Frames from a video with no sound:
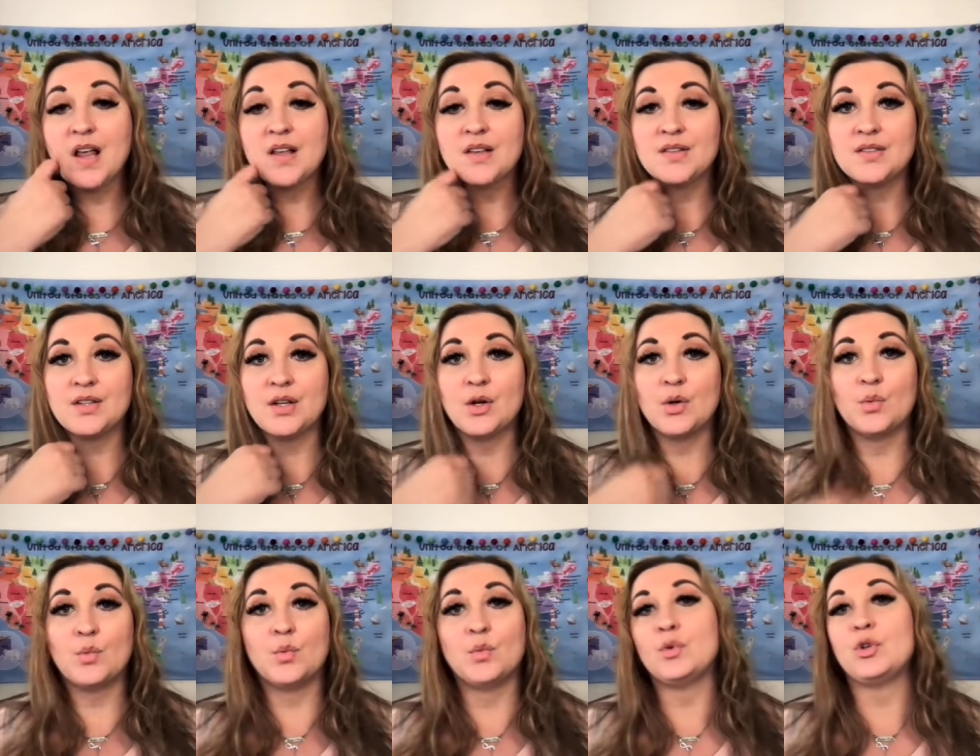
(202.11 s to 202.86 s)

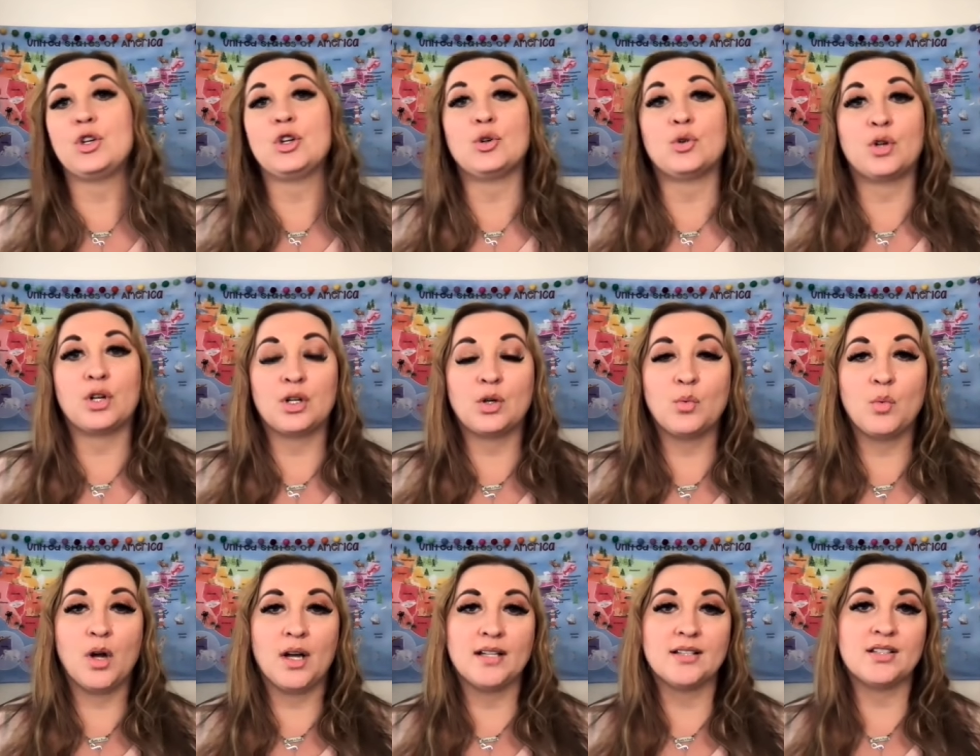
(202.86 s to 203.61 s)
So you're going to
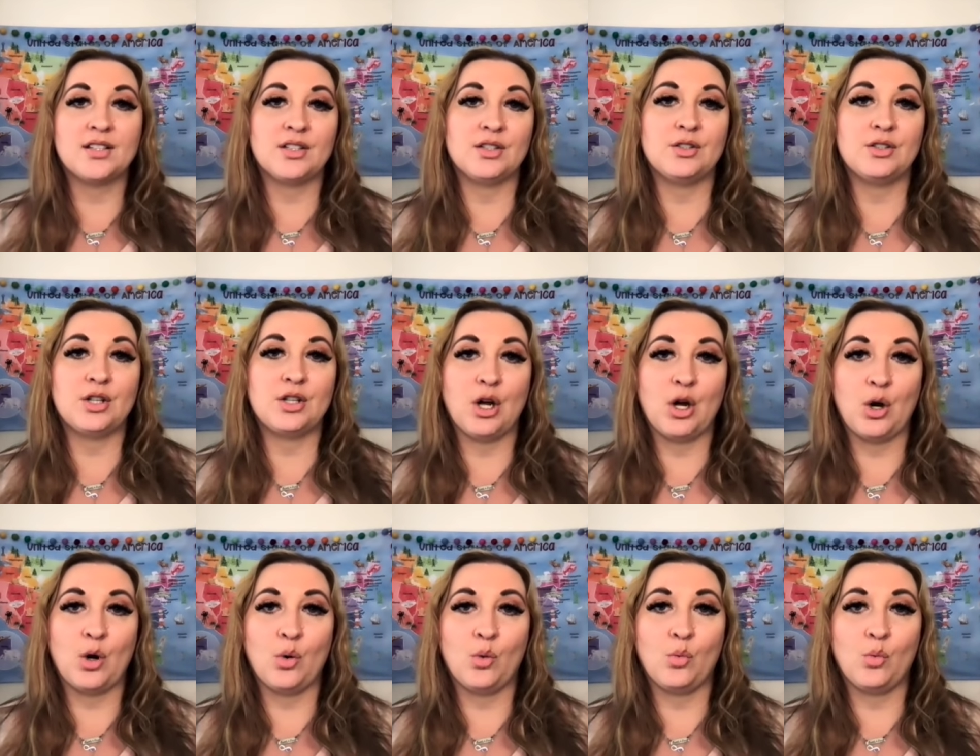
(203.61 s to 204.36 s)
want to
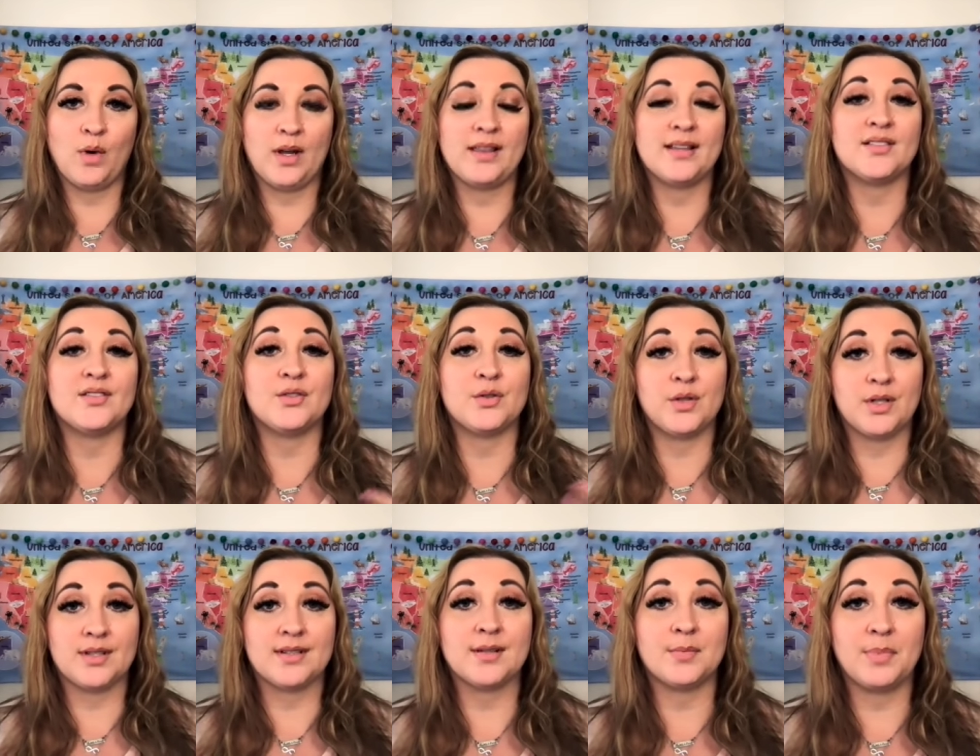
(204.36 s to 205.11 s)
know when the
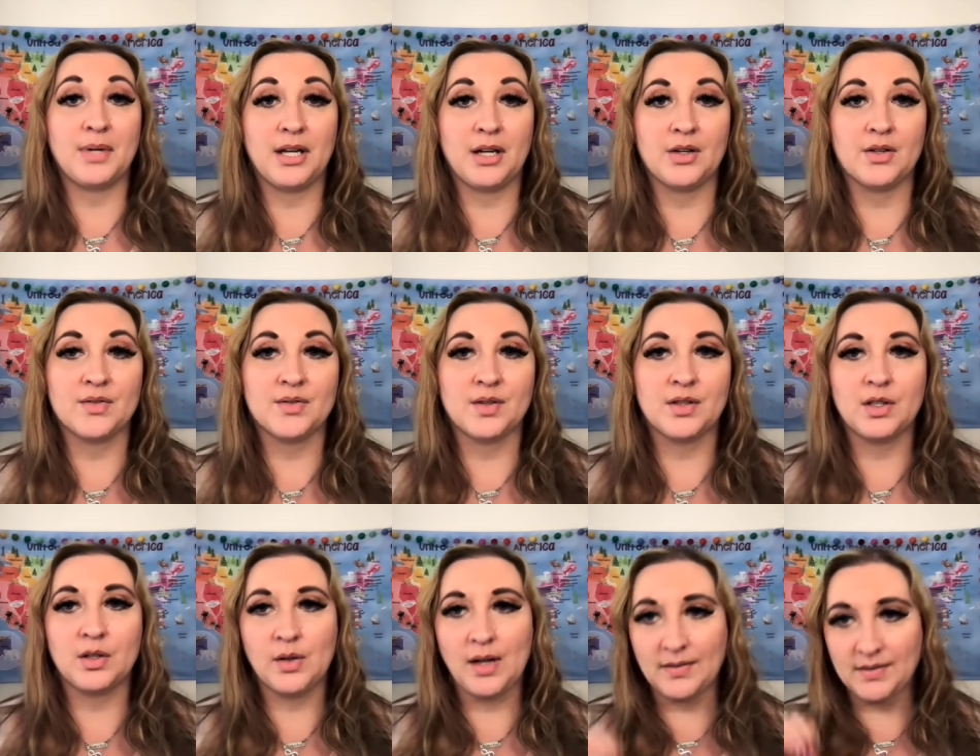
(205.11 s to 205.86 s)
students appear so
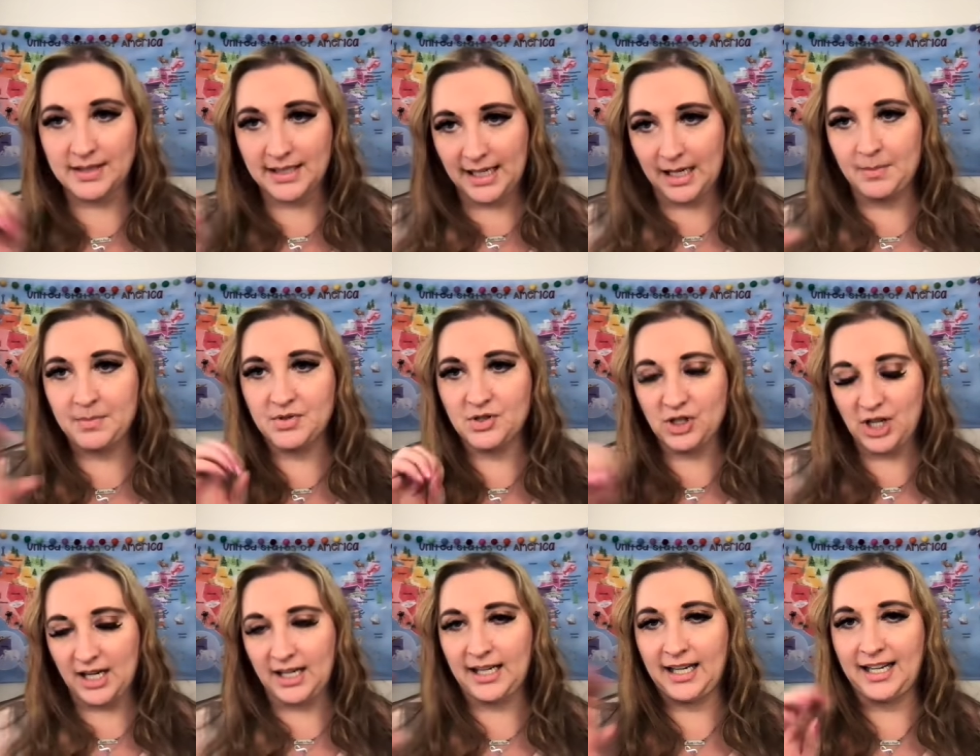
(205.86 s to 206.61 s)
that you don't have to keep
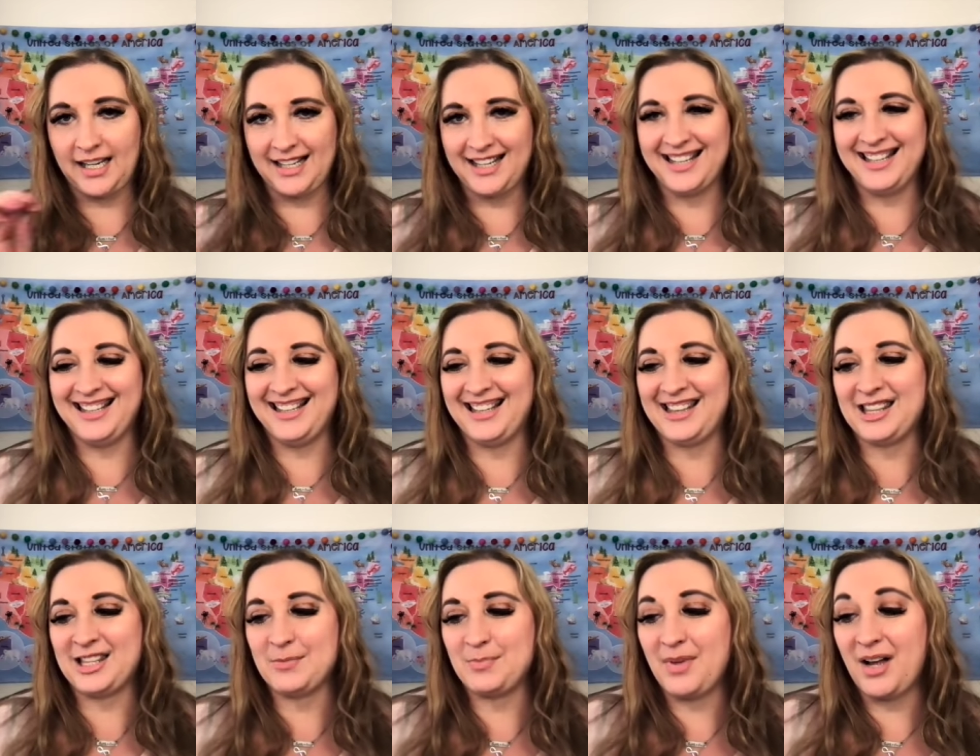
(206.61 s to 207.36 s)
checking
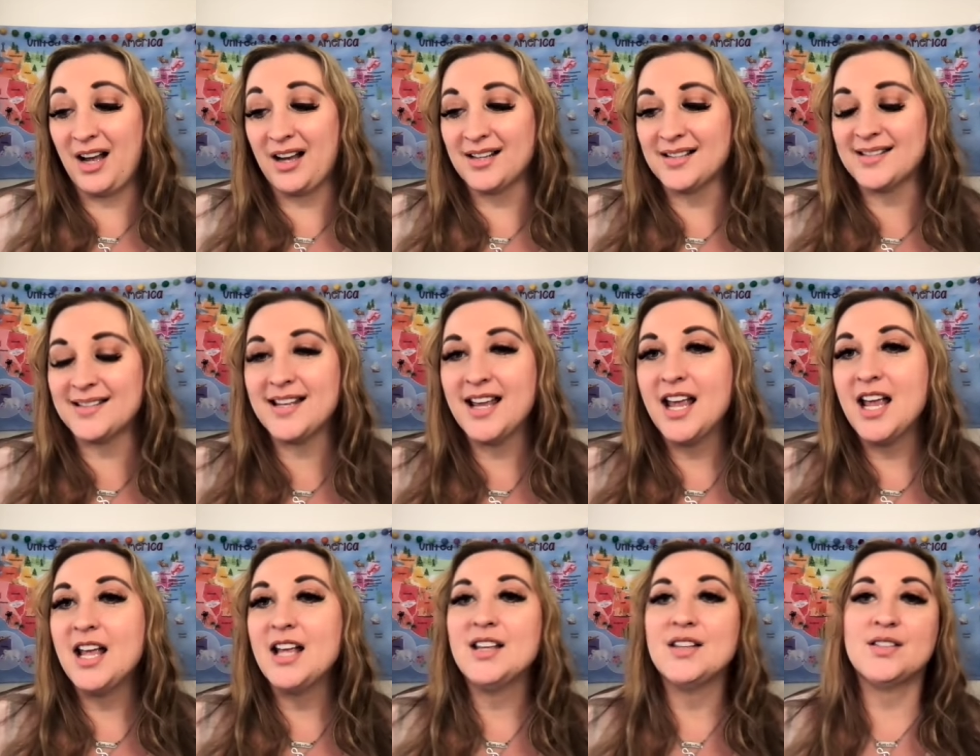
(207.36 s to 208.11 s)
the box.
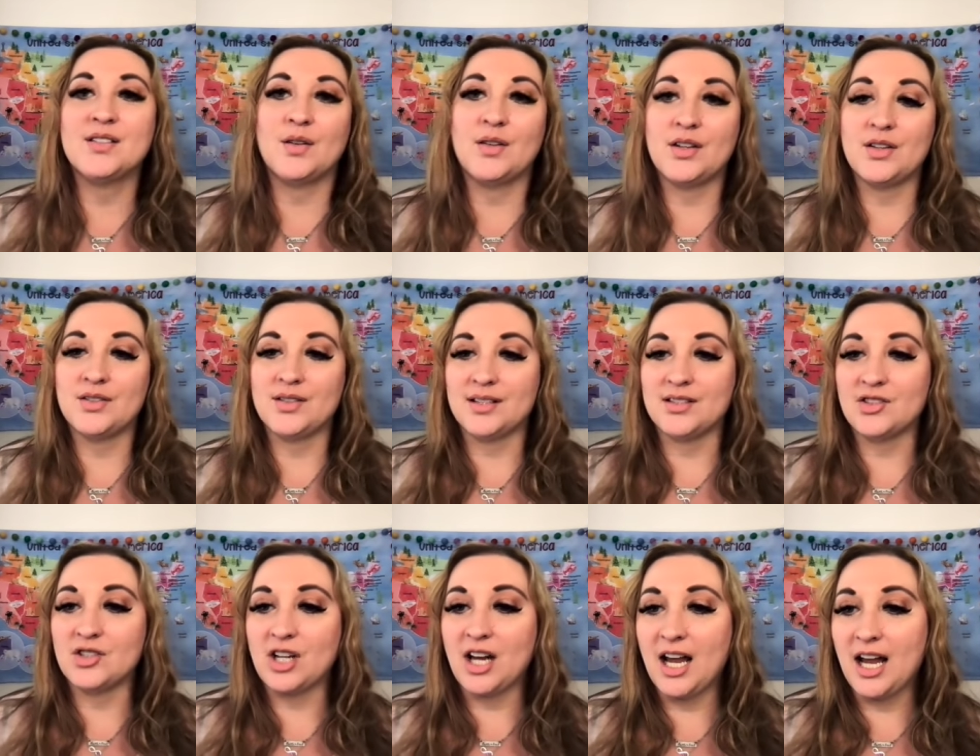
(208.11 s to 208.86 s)
So there's a
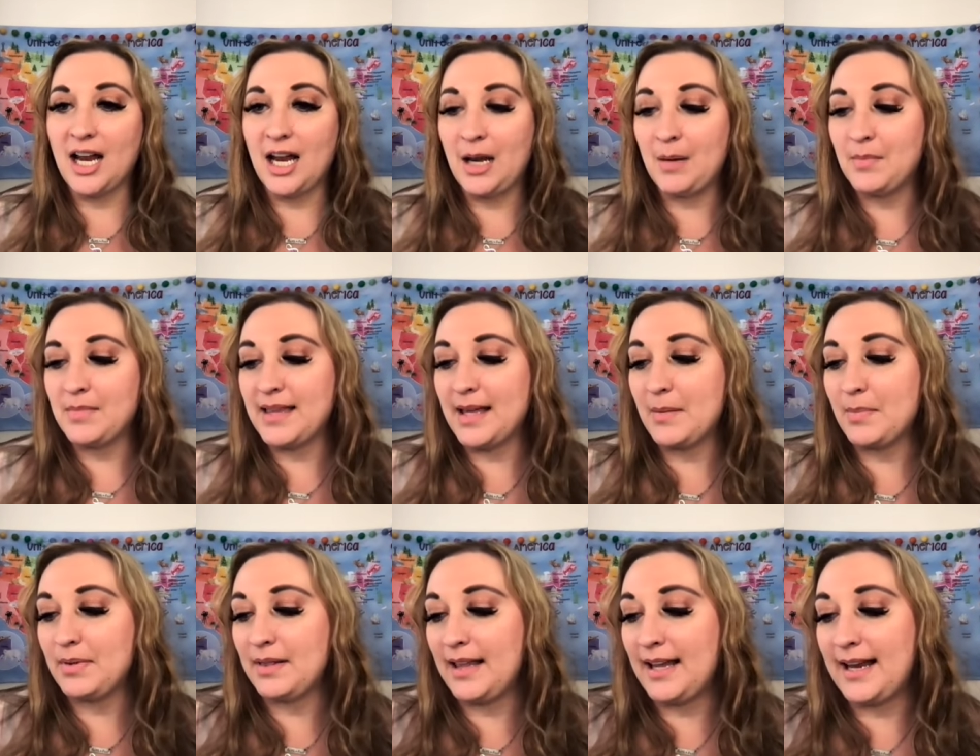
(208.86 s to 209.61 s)
chime
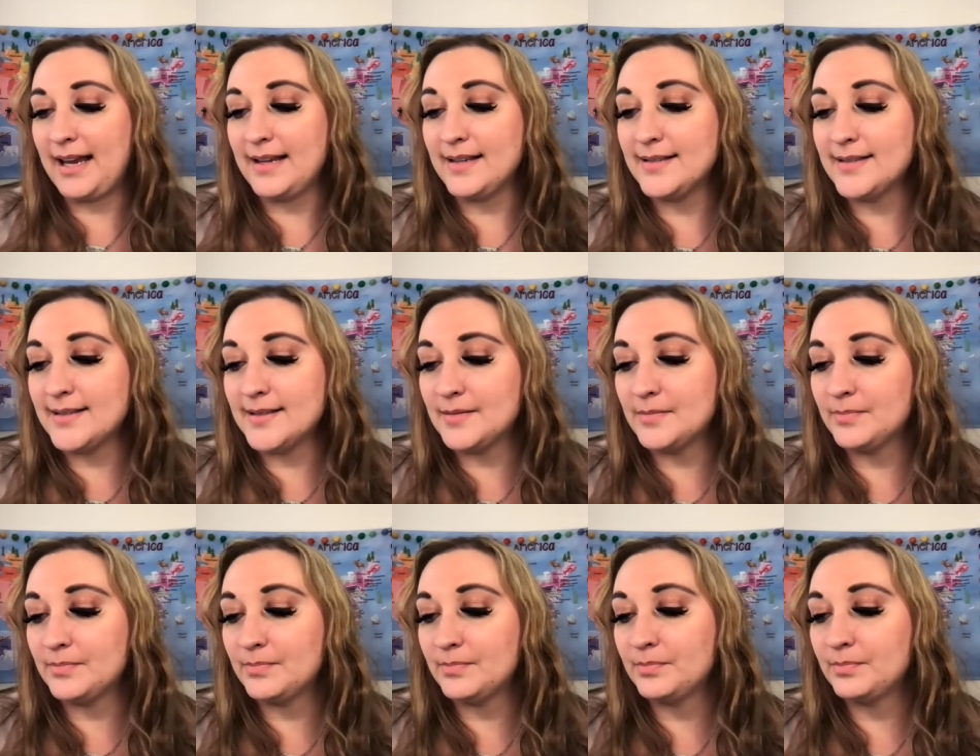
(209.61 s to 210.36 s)
that plays
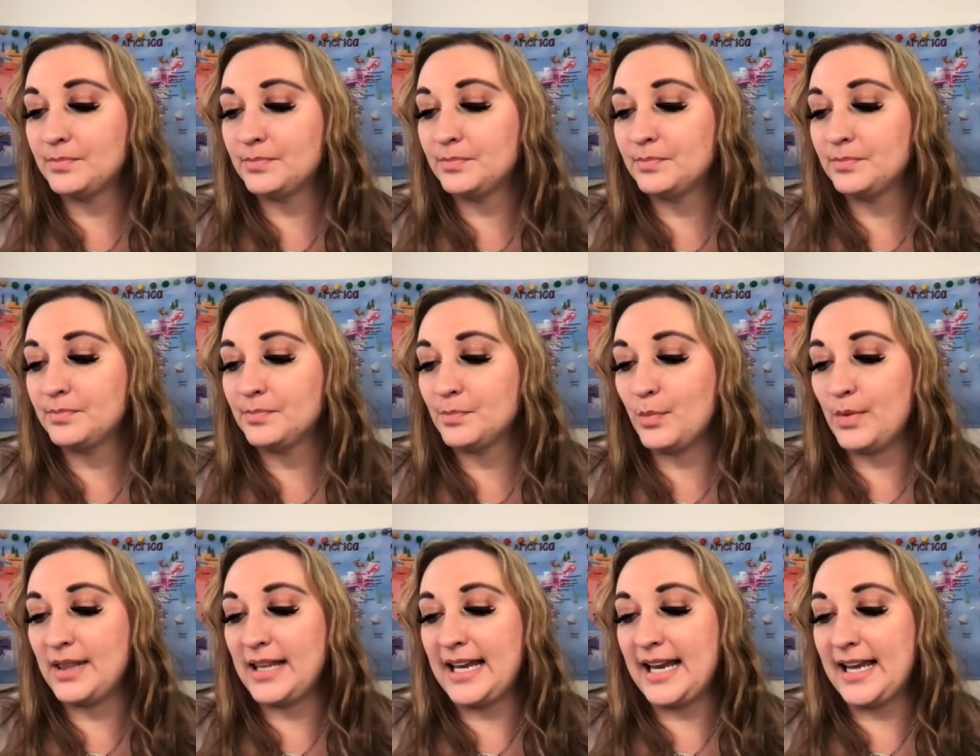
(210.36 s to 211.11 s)

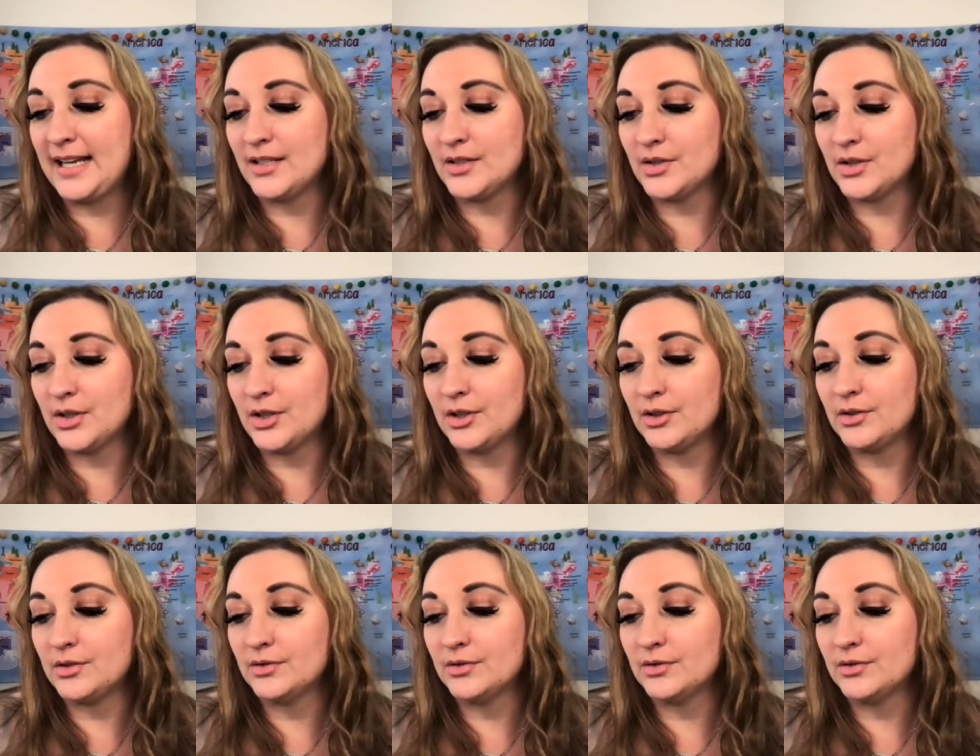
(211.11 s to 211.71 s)
when they enter.